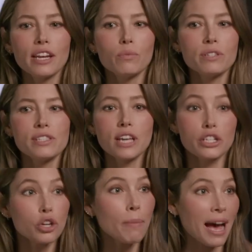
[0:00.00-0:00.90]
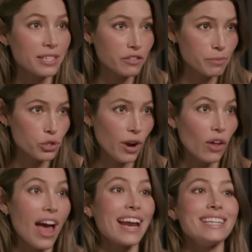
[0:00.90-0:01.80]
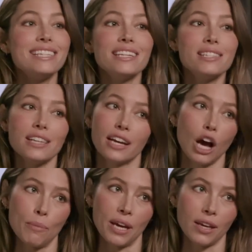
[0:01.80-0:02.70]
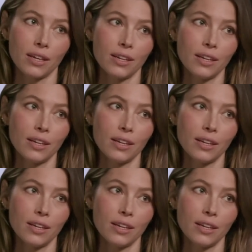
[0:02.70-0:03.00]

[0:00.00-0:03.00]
that it was such a massive betrayal and I didn't see it coming.